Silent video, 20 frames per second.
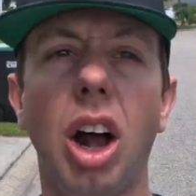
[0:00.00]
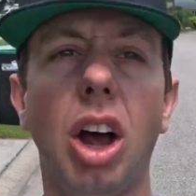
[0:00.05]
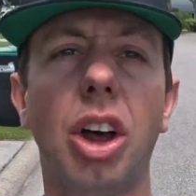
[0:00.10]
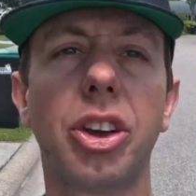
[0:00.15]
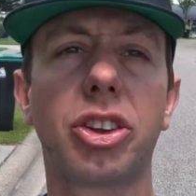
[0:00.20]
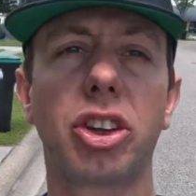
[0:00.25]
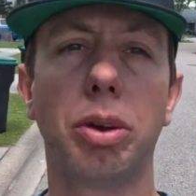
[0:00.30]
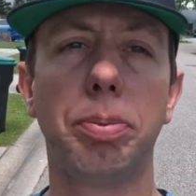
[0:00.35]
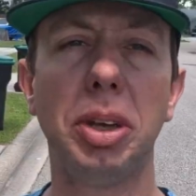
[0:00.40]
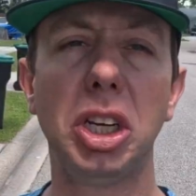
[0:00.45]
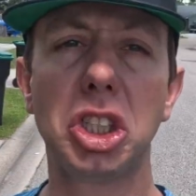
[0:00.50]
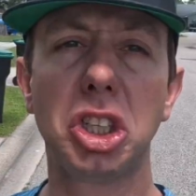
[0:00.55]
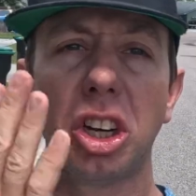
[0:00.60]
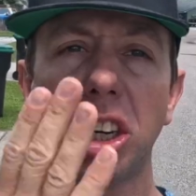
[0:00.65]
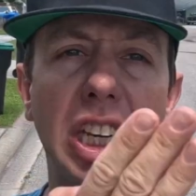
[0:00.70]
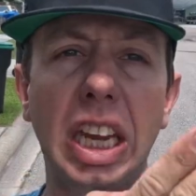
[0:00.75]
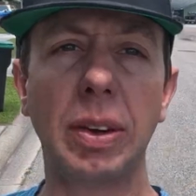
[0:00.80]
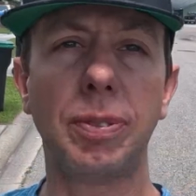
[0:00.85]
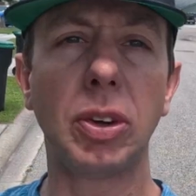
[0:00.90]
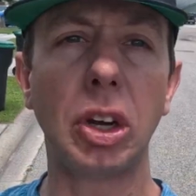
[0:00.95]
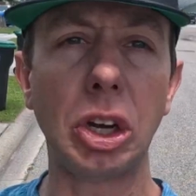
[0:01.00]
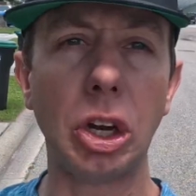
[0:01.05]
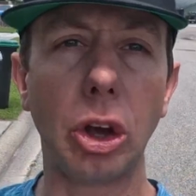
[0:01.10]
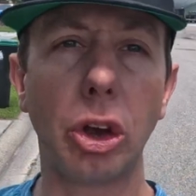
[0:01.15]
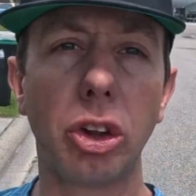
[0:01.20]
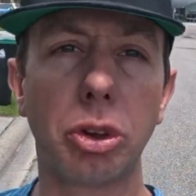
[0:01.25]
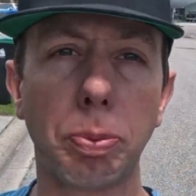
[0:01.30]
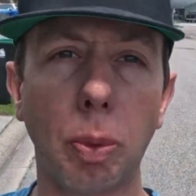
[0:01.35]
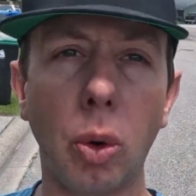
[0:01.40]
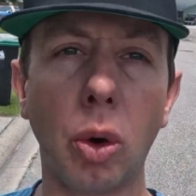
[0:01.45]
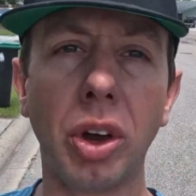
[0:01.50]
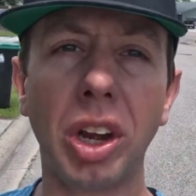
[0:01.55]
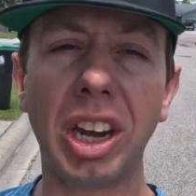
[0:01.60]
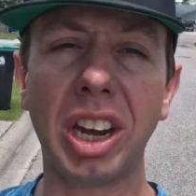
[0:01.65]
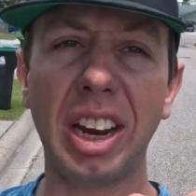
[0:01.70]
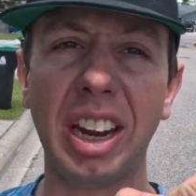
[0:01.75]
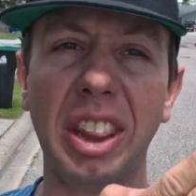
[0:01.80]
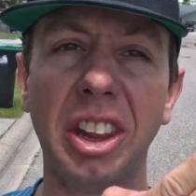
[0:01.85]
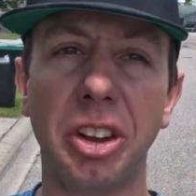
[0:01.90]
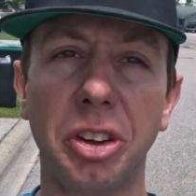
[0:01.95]
Also, be sure to keep your nose pointed
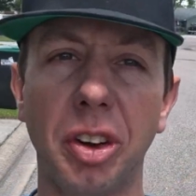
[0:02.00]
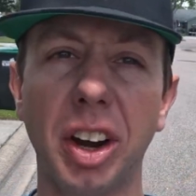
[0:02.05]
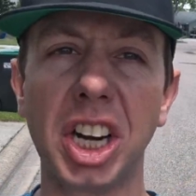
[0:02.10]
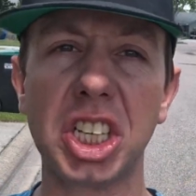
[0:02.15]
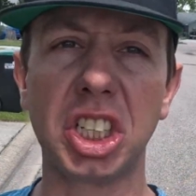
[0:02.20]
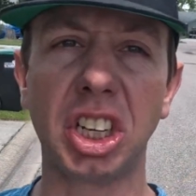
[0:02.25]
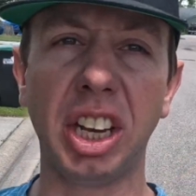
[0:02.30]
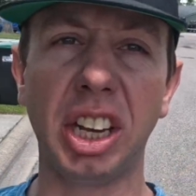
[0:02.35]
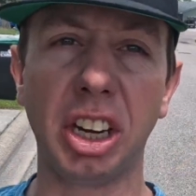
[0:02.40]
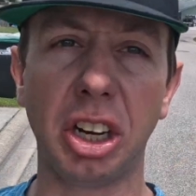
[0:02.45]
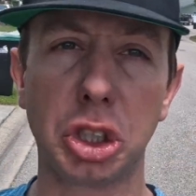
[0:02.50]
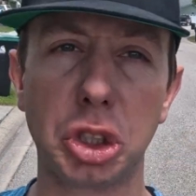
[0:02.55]
in the direction that you're